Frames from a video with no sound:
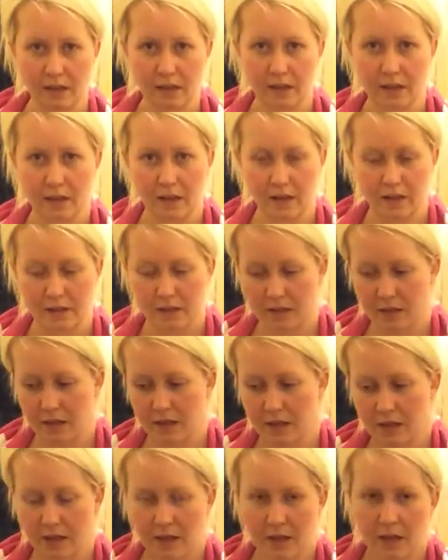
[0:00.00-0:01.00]
like that.
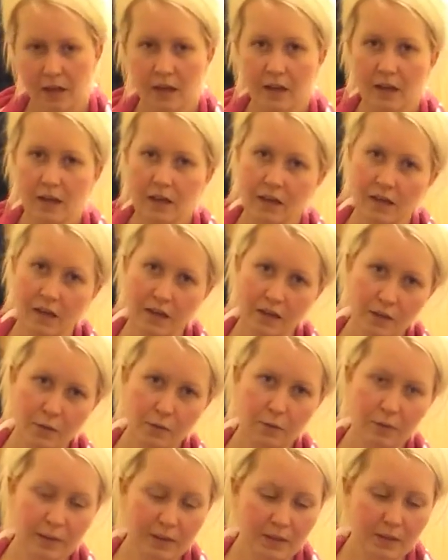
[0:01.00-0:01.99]
Can you
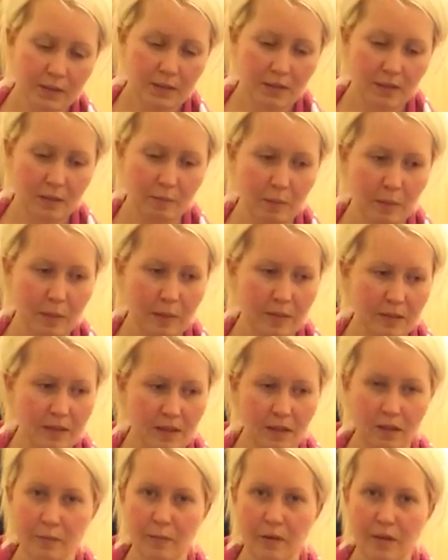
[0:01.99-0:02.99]
please somebody
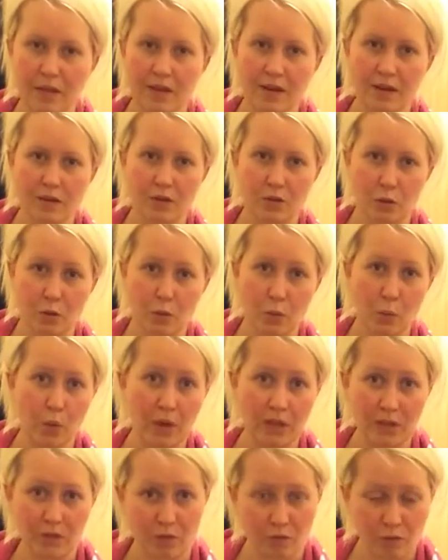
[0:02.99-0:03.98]
tell me that who
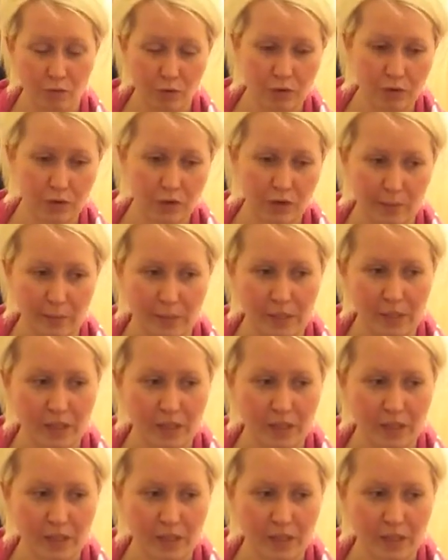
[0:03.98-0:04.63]
went through the tummy